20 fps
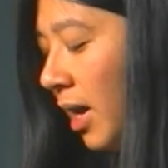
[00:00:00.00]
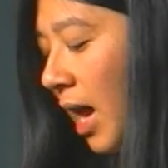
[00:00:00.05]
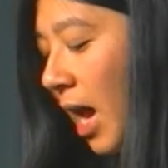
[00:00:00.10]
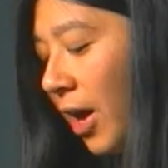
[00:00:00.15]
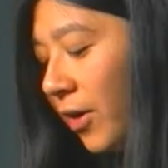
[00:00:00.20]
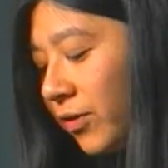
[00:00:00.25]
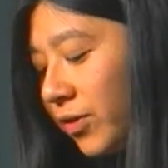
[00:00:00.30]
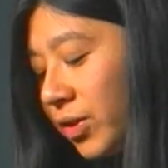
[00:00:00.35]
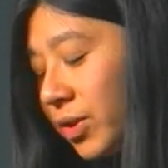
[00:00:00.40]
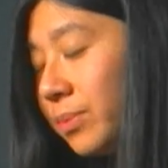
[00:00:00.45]

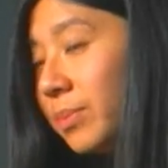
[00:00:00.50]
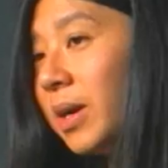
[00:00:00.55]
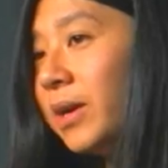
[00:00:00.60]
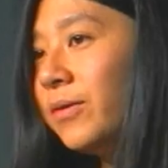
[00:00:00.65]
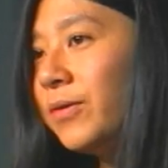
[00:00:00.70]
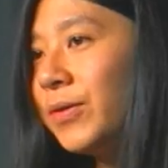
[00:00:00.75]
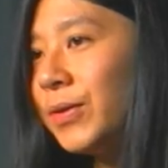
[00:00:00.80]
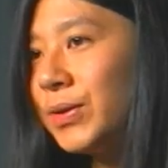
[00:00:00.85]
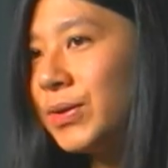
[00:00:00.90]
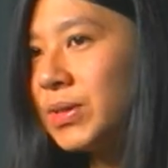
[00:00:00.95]
After my
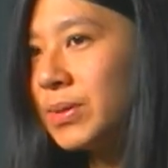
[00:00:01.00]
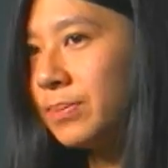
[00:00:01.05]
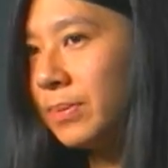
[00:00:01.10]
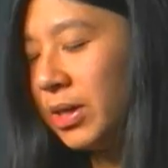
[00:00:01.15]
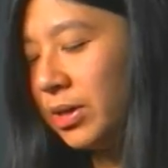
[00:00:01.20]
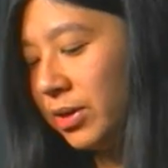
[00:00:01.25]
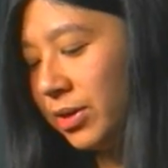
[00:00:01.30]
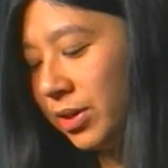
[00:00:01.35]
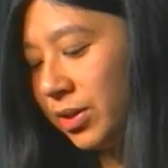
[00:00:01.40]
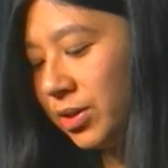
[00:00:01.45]
first
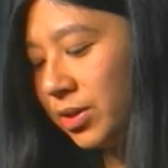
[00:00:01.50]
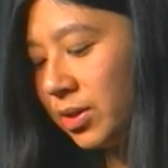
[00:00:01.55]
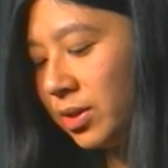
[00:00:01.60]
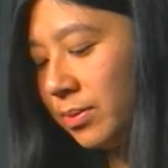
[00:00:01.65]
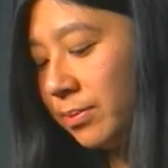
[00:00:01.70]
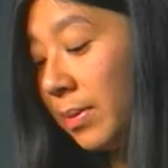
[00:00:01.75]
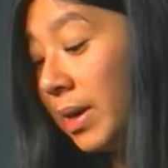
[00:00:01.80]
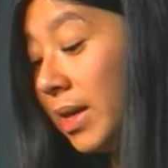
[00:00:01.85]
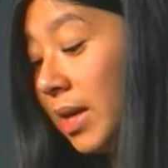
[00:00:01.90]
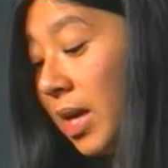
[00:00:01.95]
marriage,
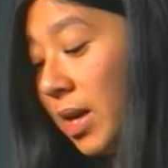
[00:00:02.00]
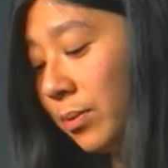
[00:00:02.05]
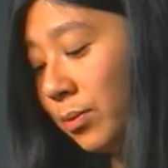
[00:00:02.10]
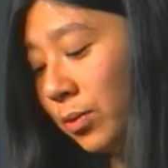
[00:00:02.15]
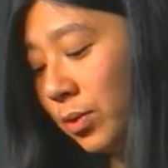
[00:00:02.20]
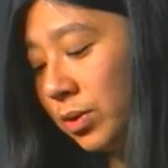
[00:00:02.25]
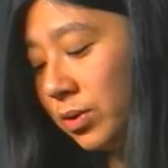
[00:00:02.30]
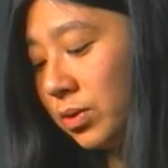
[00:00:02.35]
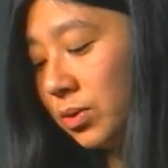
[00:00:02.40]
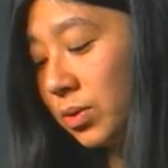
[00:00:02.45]
my name
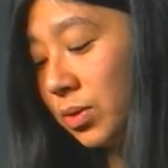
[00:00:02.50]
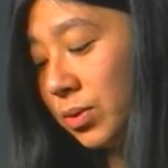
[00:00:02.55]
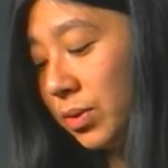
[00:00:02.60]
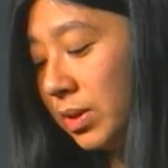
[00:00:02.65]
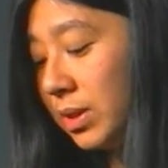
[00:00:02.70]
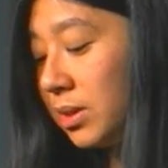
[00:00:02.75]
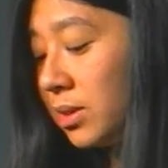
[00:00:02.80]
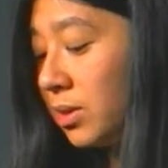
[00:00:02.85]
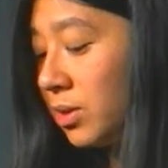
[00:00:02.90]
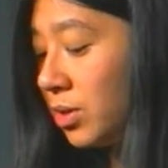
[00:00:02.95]
was
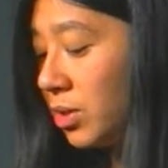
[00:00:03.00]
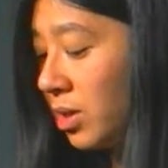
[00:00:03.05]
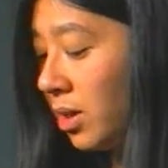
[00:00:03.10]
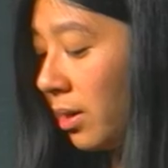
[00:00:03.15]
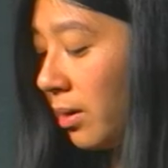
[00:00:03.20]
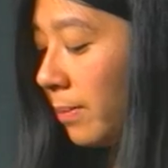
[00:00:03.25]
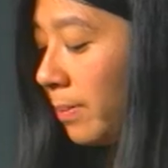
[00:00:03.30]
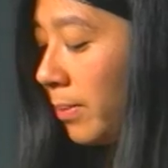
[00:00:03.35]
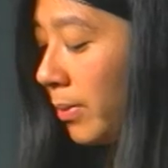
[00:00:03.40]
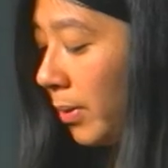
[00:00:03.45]
Teresa
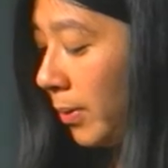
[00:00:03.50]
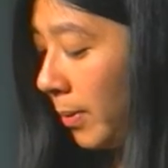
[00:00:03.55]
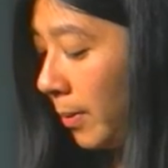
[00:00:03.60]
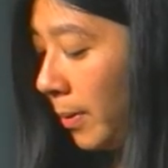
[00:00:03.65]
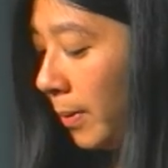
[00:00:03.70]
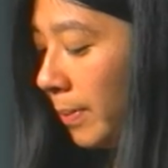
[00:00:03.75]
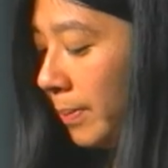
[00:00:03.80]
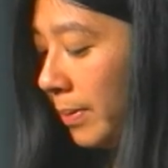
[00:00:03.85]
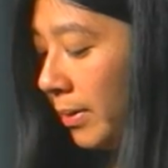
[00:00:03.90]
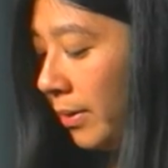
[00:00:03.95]
Chuc
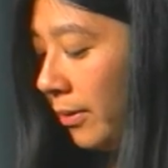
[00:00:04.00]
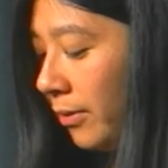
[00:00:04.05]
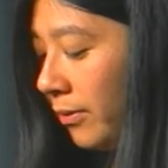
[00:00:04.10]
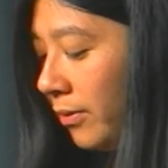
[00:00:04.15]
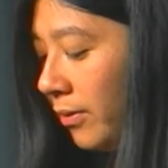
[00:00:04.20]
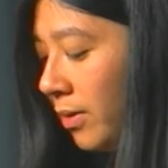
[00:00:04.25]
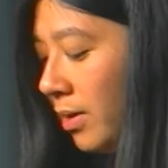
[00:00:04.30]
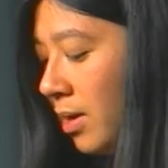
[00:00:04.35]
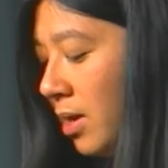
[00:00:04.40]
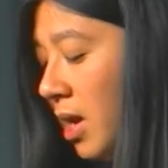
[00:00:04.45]

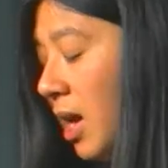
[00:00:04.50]
Prokopiev.